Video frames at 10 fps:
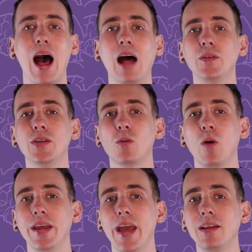and the
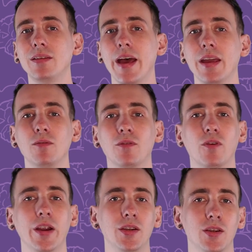28-day
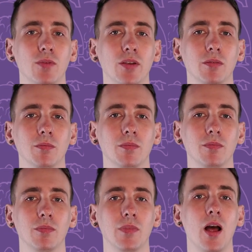infradian rhythm,
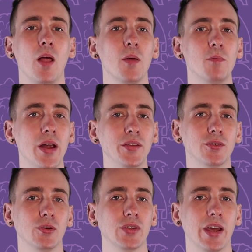the
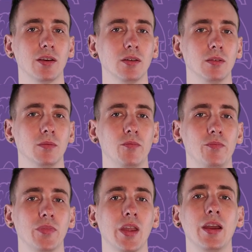menstrual cycle.
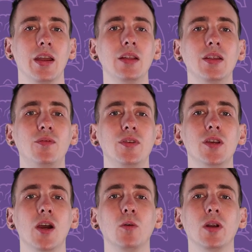In this
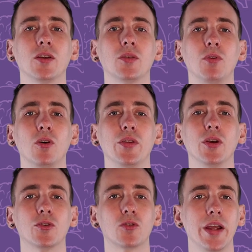video, we'll explore the
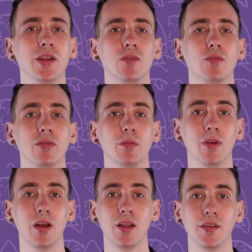ultradian rhythm,
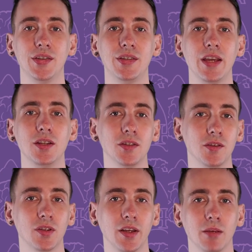the stages
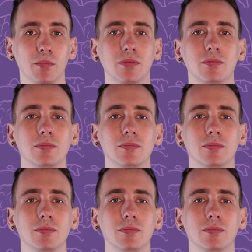of sleep.